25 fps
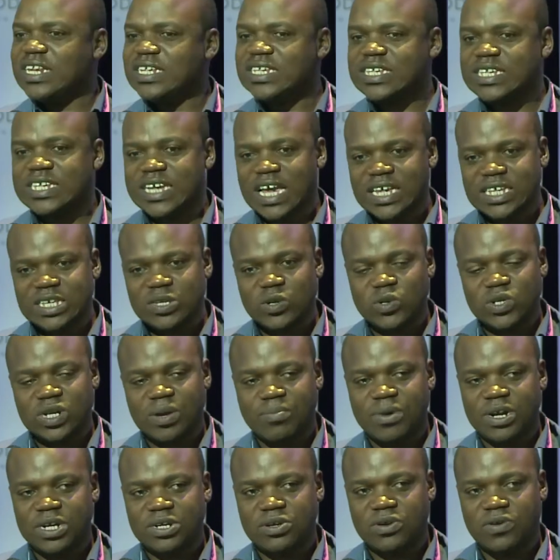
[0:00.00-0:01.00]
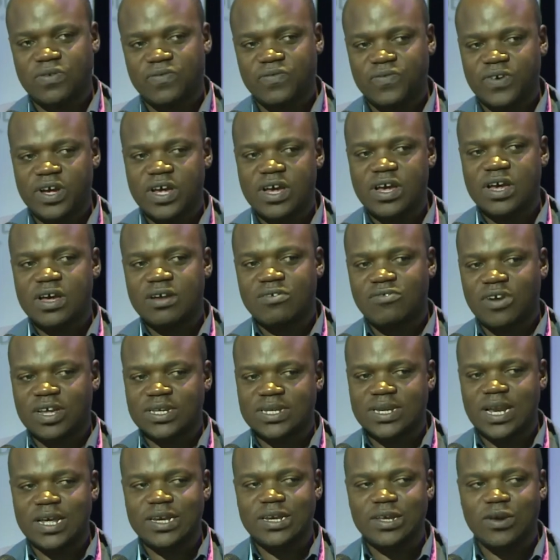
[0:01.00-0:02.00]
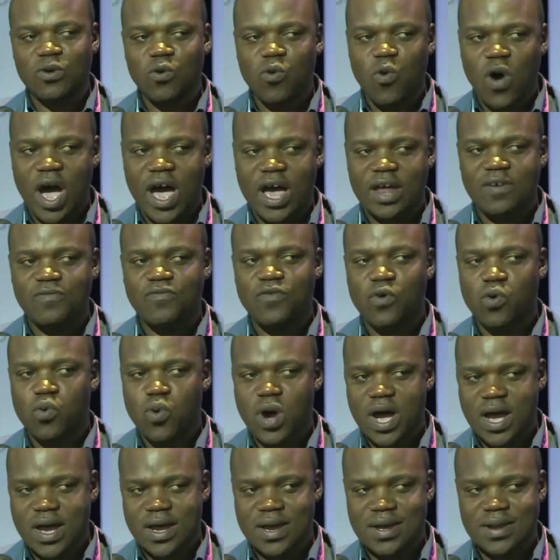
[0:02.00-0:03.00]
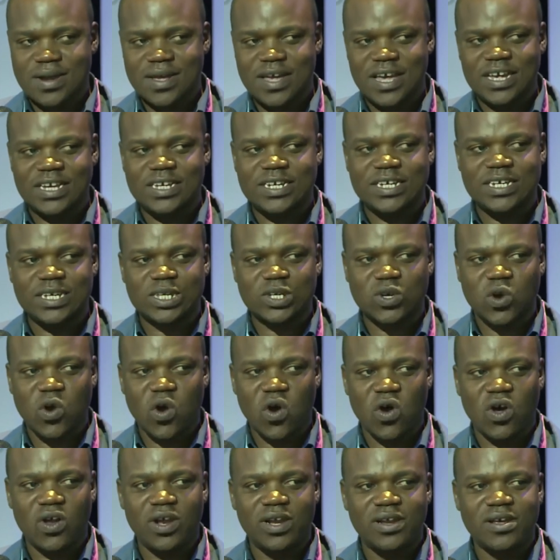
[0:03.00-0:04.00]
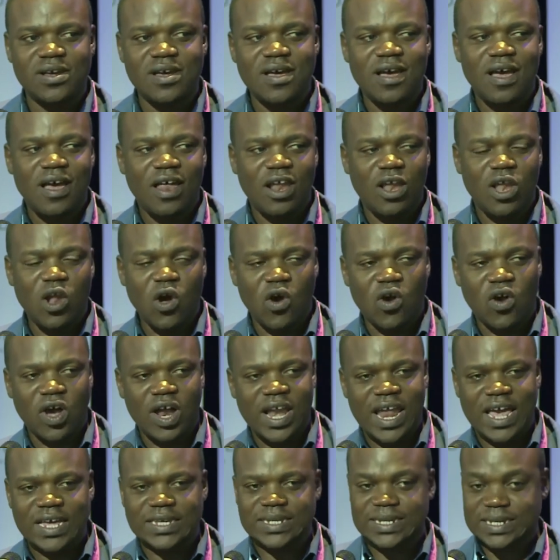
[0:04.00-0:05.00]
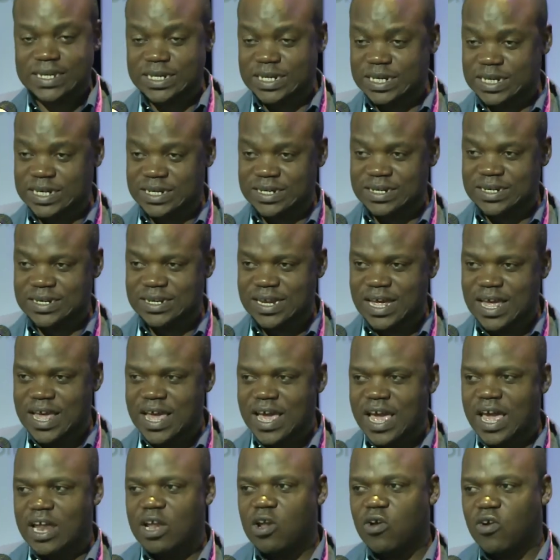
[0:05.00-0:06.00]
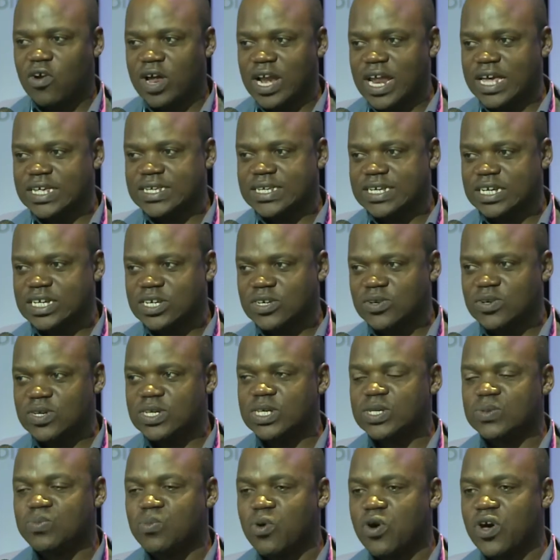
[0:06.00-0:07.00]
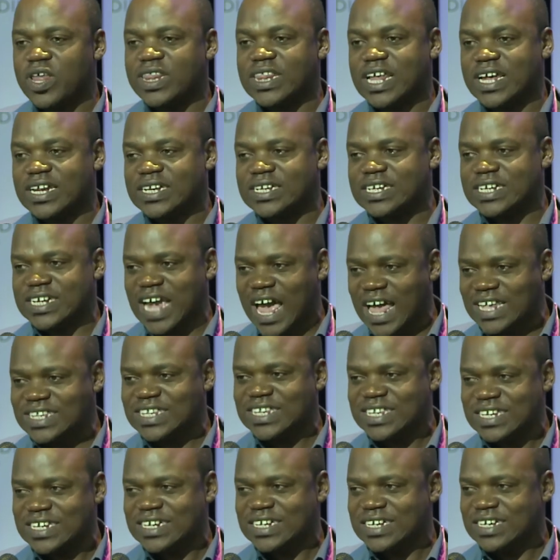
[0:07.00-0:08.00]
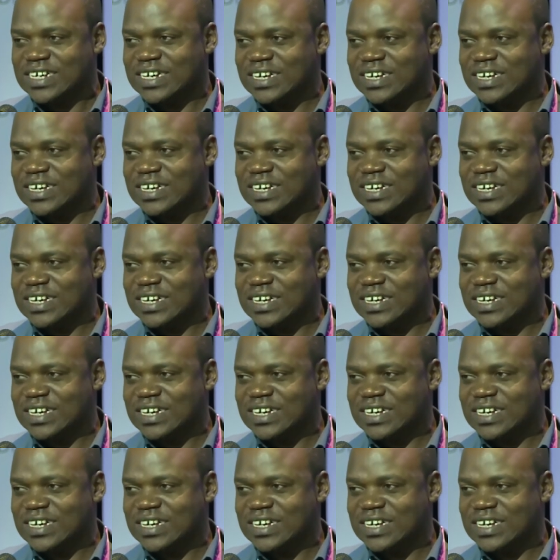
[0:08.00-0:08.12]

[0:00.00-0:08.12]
It's just not a matter of translating word for word. It is called localization. And localization is more than just